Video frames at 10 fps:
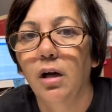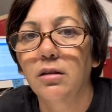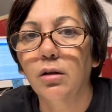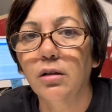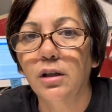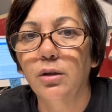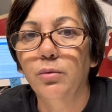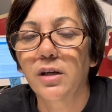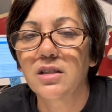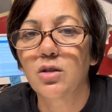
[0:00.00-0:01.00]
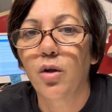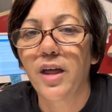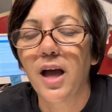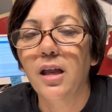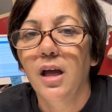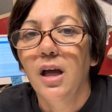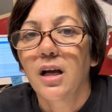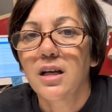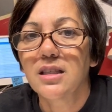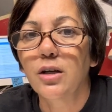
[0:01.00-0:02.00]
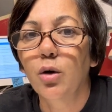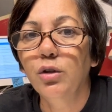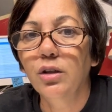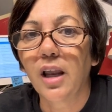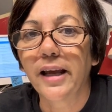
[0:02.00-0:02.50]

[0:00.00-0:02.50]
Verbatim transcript: I thought of you when I saw that. Because I know you